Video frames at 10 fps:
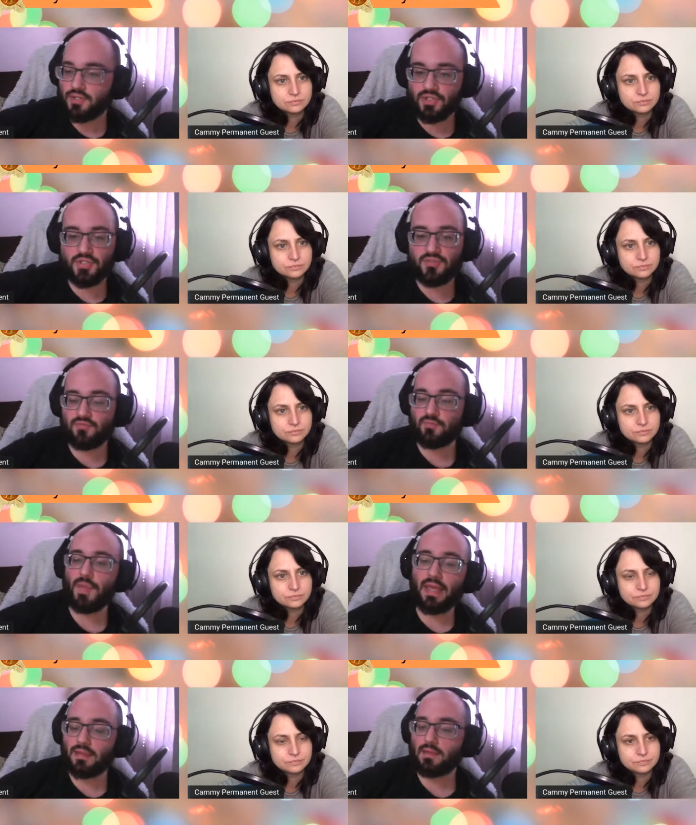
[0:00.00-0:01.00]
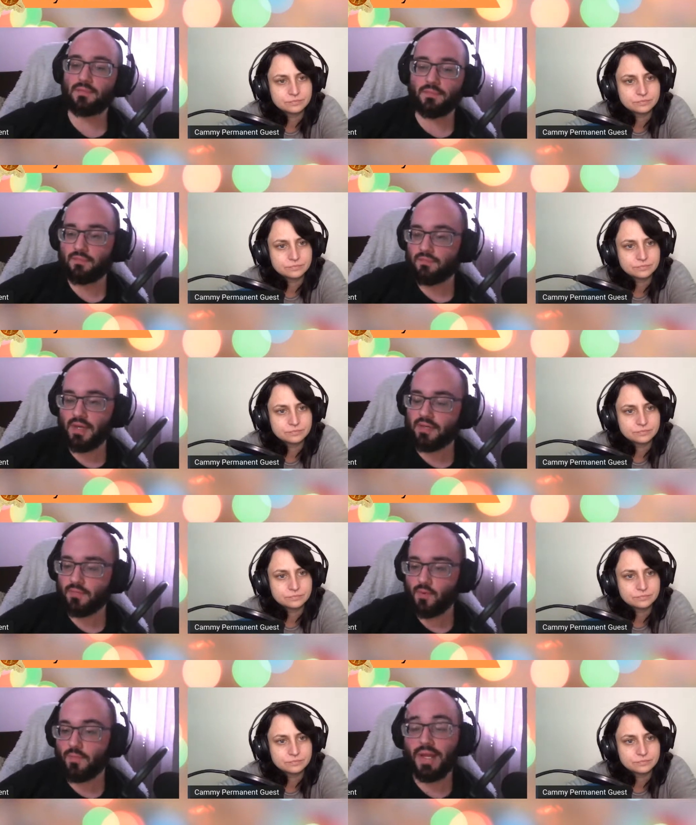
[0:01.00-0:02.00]
Speaker 1: Just make them make
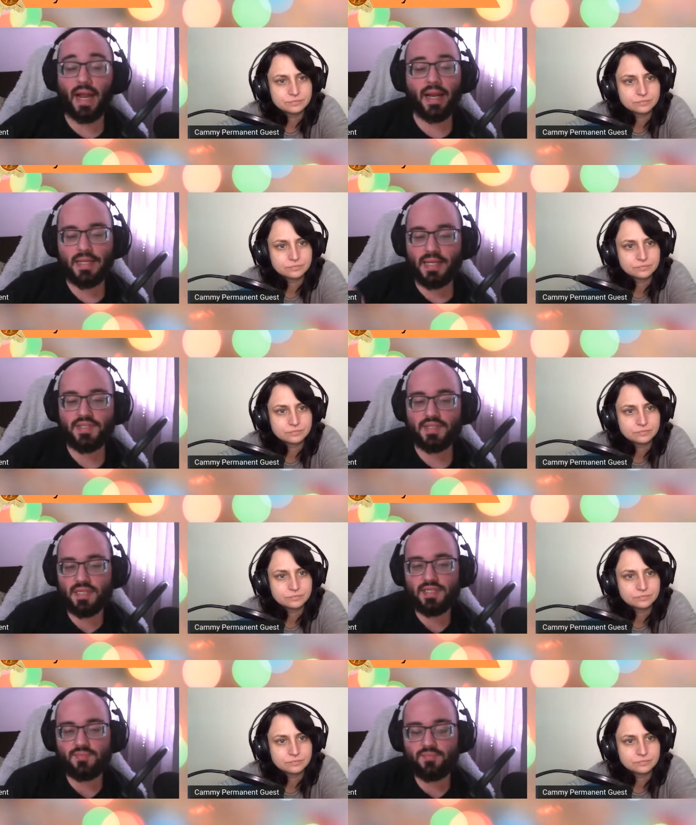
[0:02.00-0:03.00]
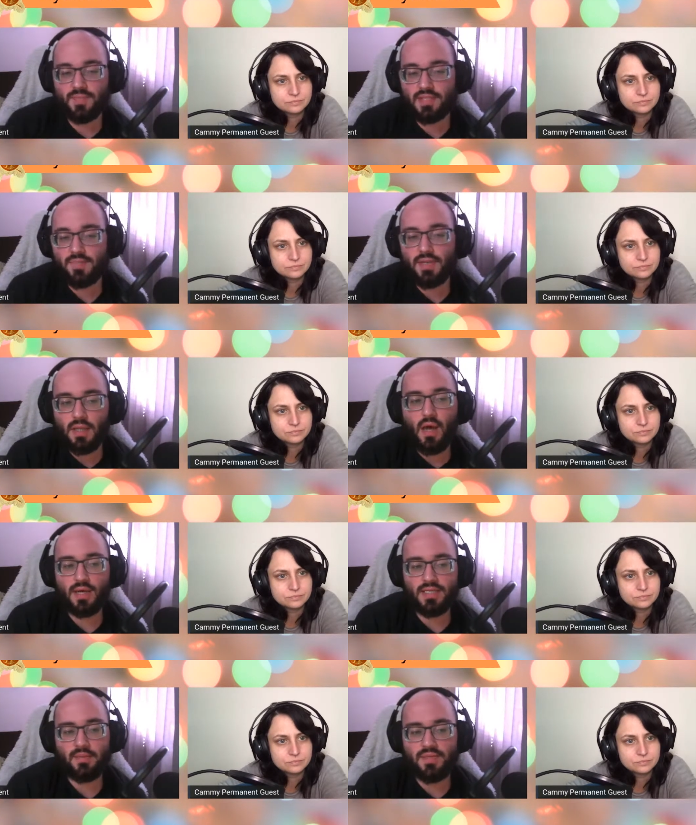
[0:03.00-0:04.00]
them Roman, and it, it's it's it's been a
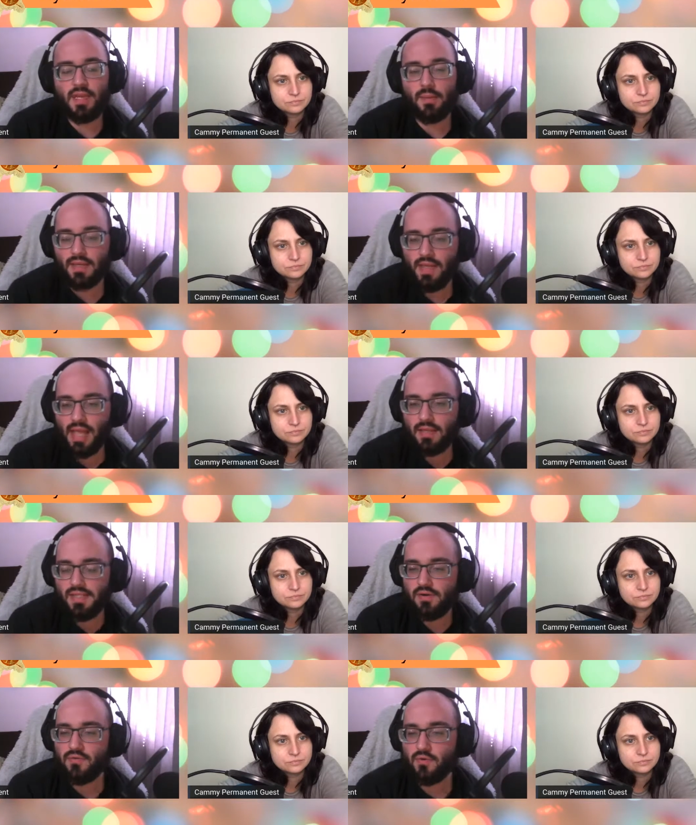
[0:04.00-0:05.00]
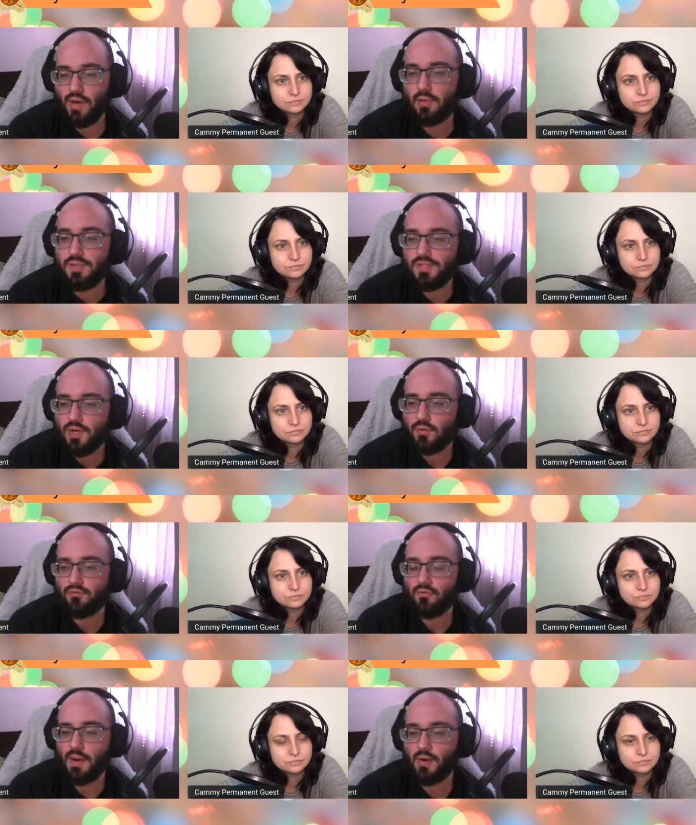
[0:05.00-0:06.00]
long time thing. I mean, Alexander the Great was known
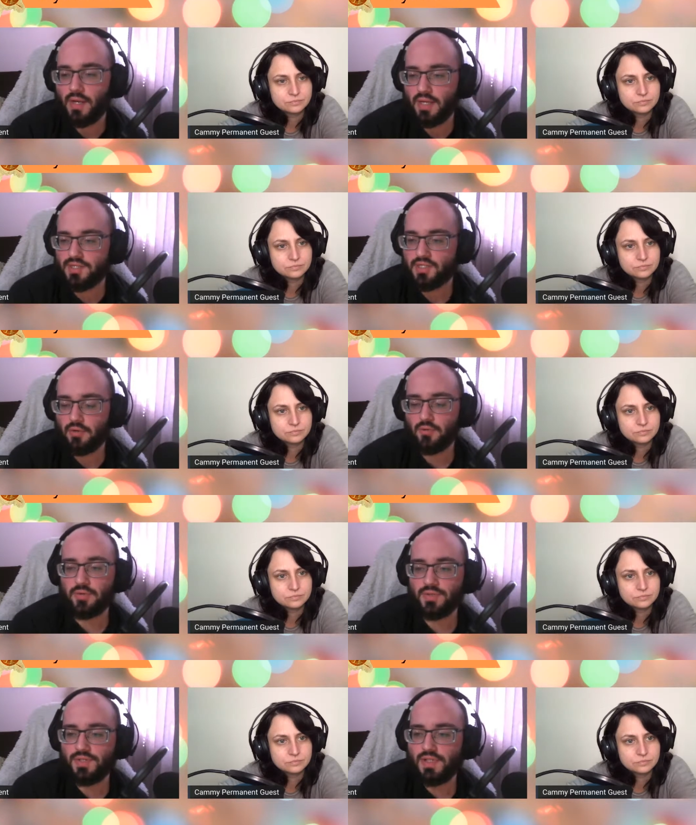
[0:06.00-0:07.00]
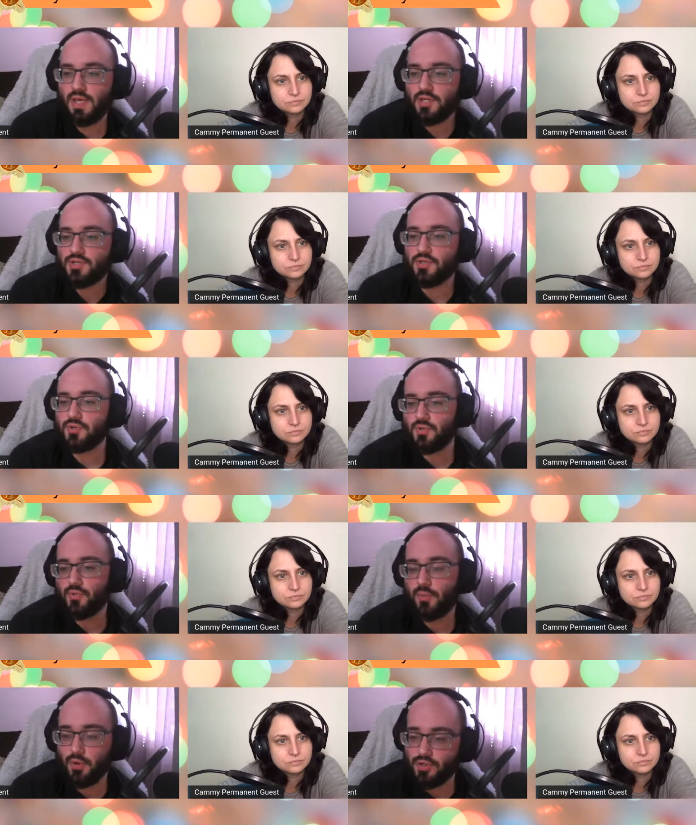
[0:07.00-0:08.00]
for marrying his generals to
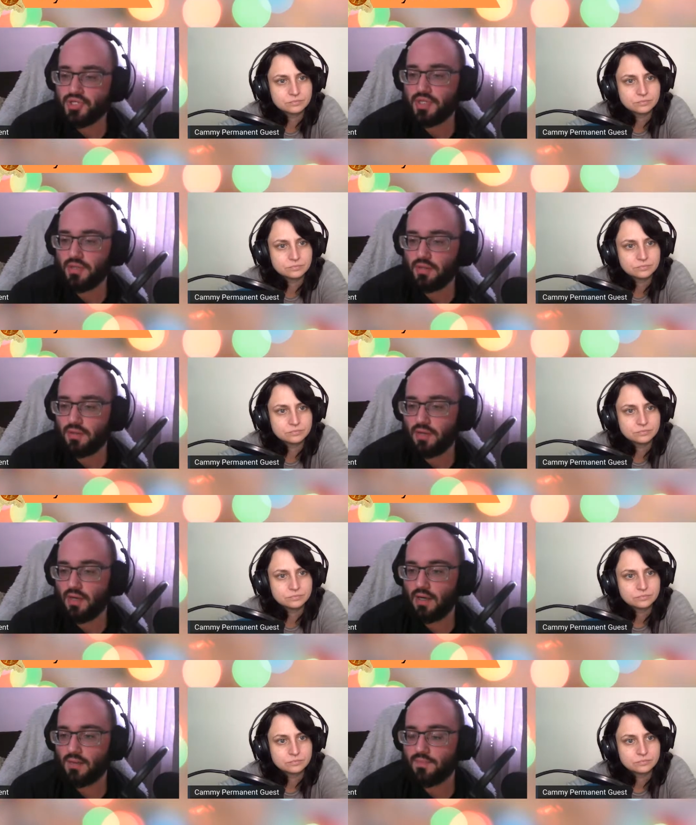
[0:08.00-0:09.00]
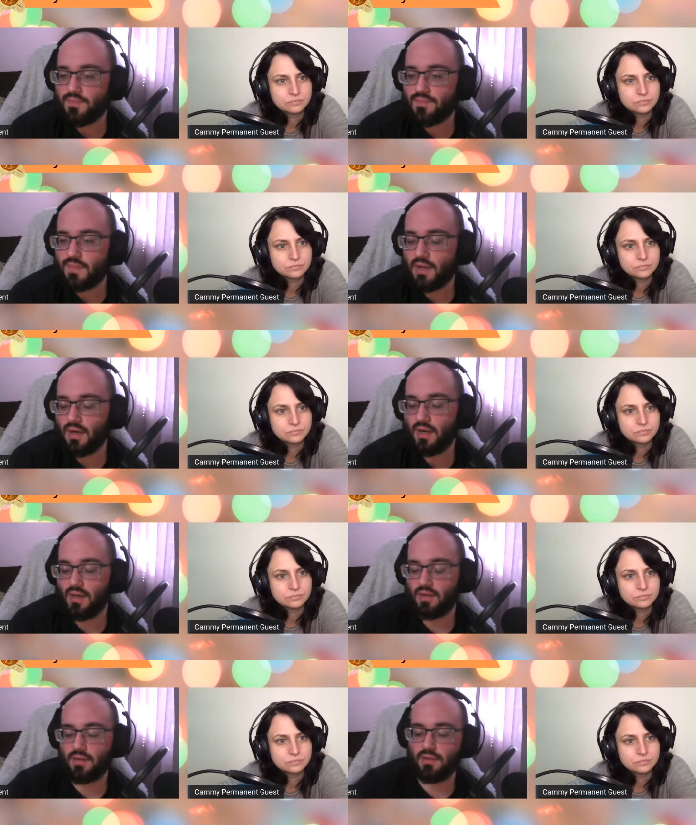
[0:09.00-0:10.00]
Persian um,
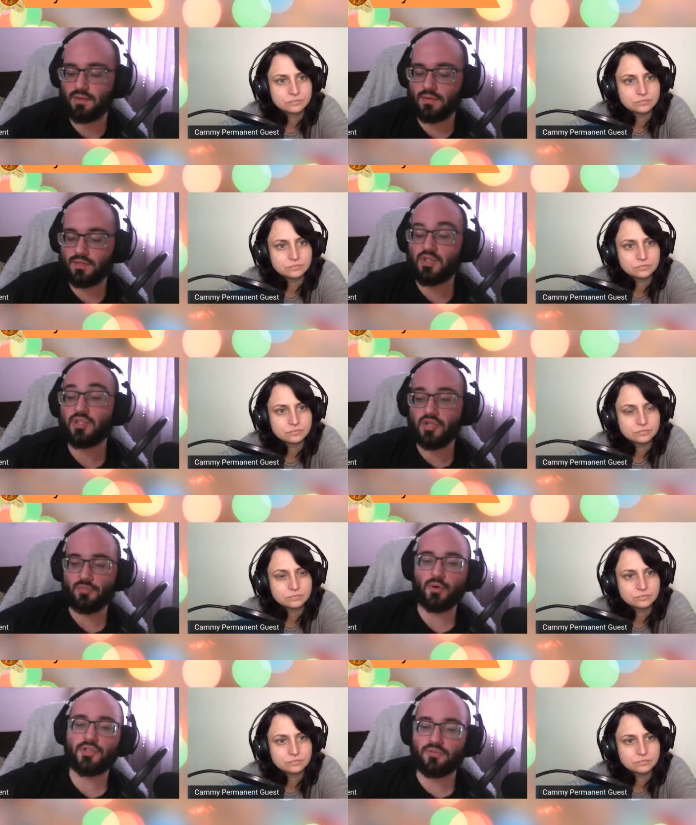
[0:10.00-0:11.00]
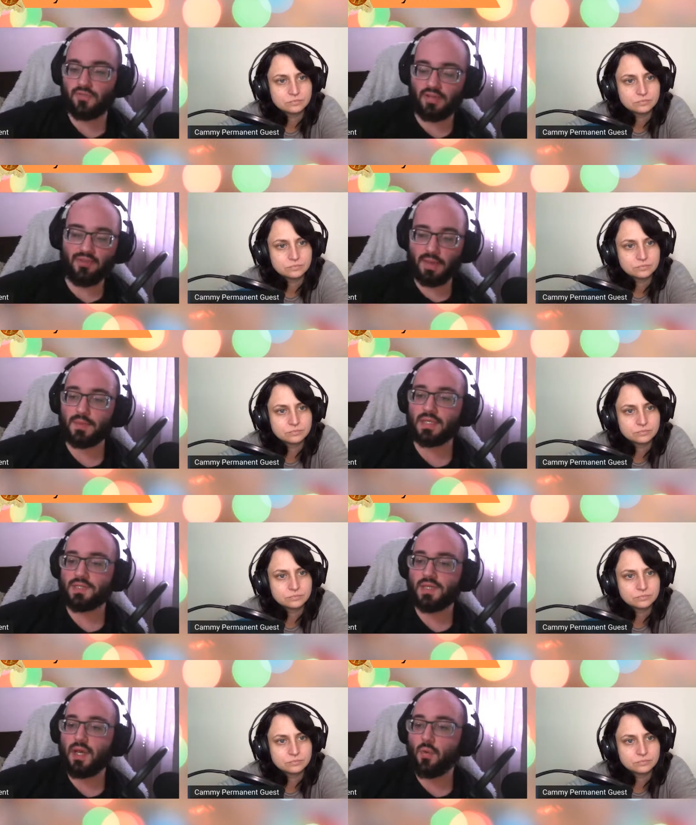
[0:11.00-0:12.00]
uh, to, to Persian like
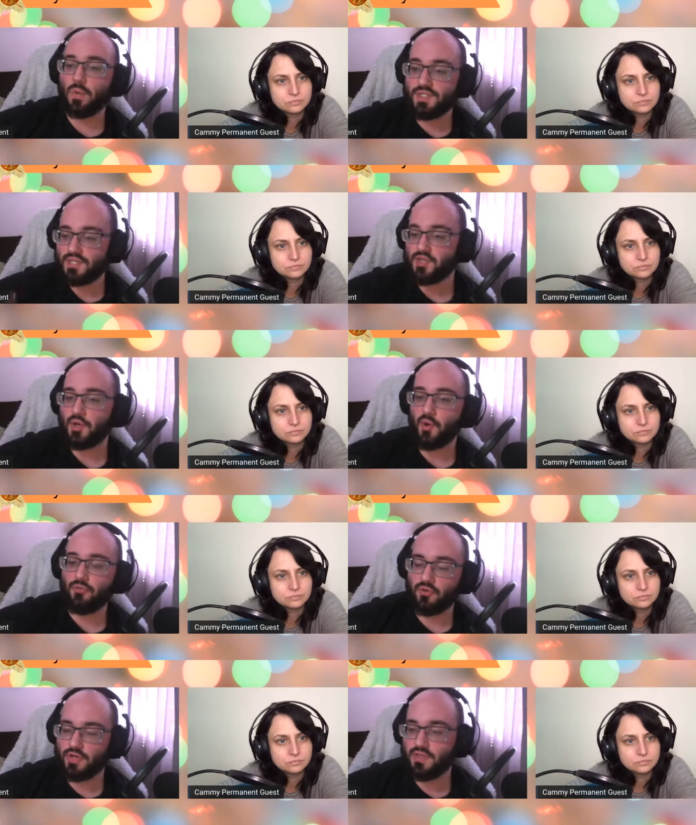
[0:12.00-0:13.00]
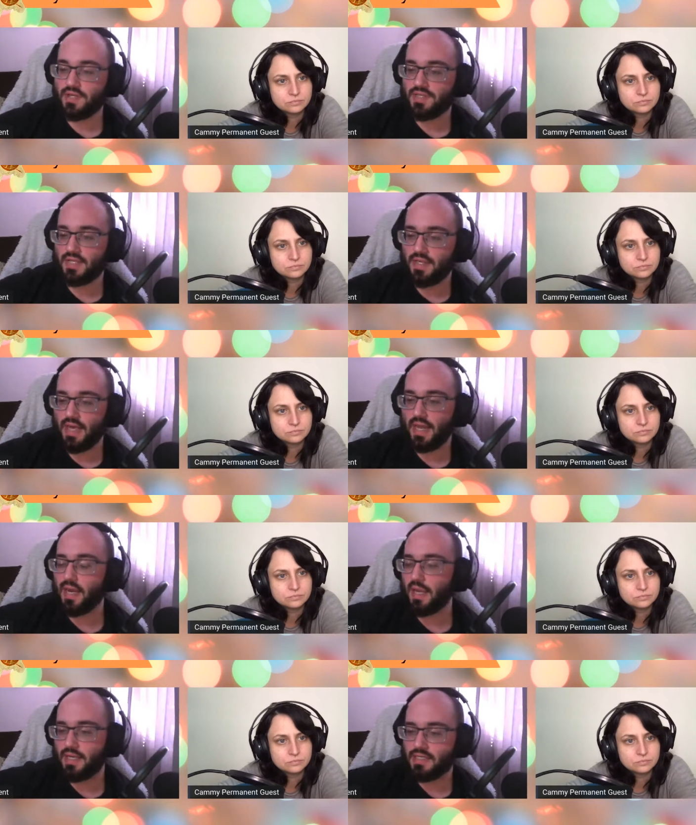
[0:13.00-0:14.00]
families once he took over and things like that, and,
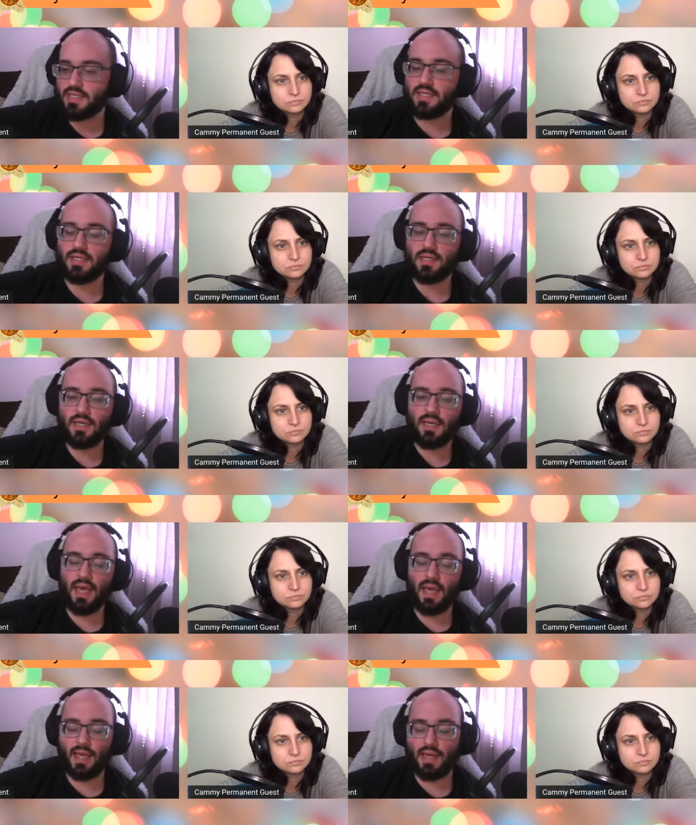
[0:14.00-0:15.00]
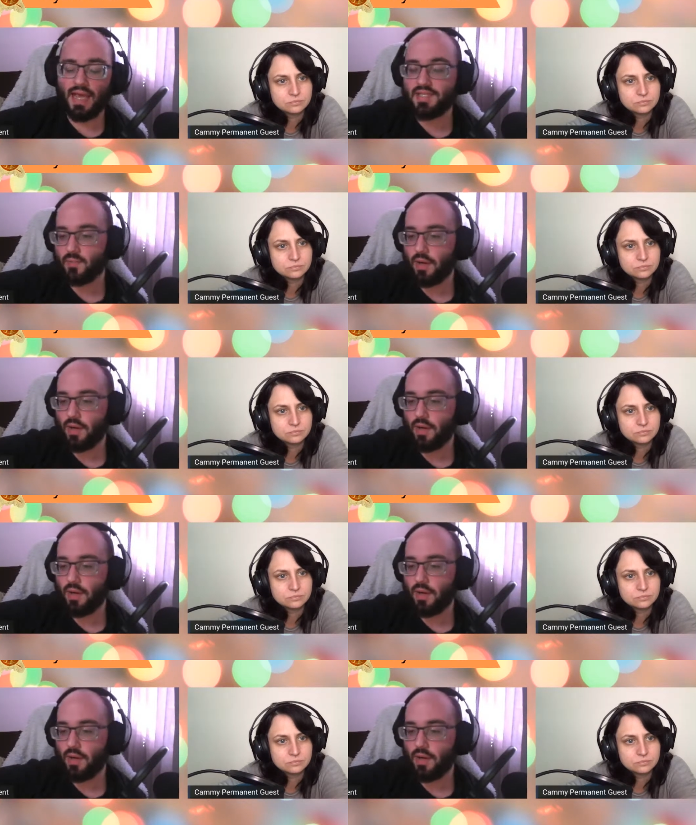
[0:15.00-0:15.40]
and Indian, and as he